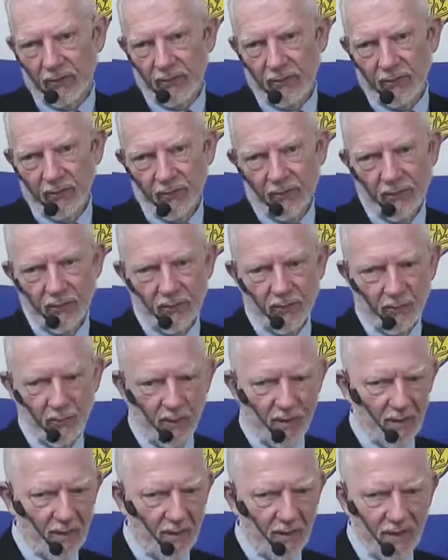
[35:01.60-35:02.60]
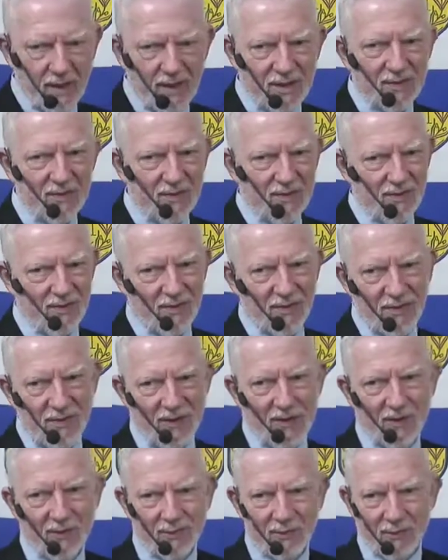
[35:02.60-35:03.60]
It's really amazing
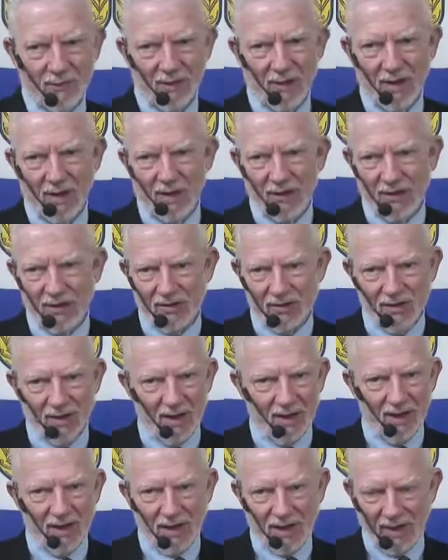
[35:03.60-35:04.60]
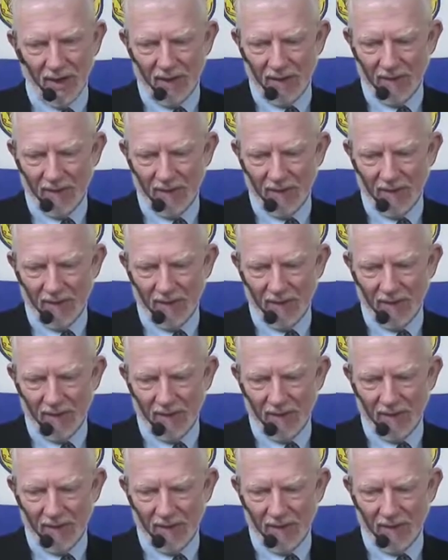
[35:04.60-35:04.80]
things when you get to studying it.